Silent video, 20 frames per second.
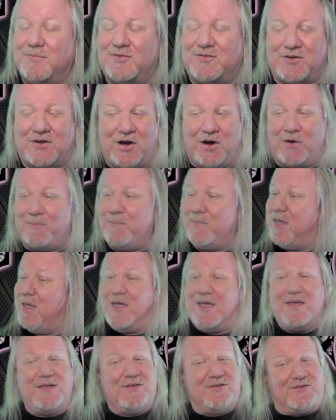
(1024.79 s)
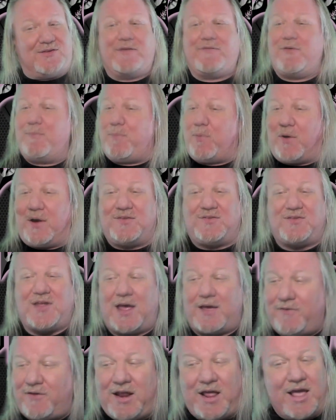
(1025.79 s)
So seven point
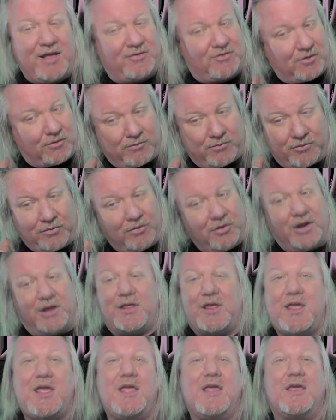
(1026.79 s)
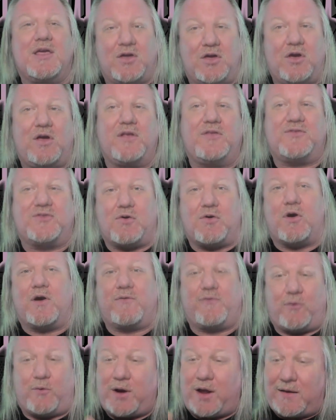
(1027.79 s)
seven, it's a really good
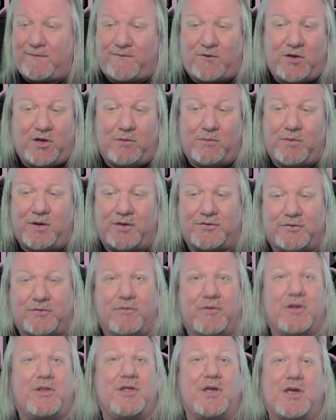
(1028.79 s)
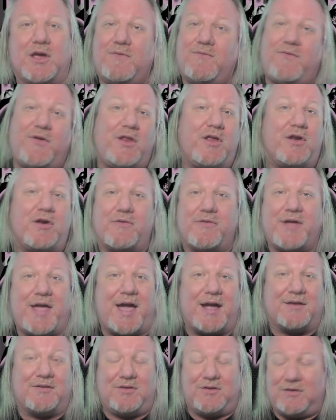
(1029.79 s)
score for what I feel was a really good video to
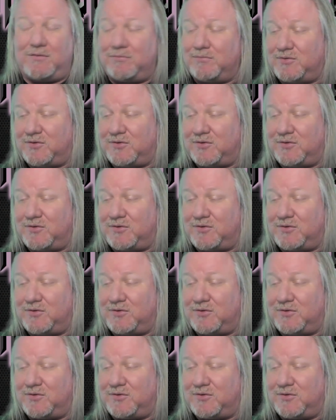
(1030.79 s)
react to.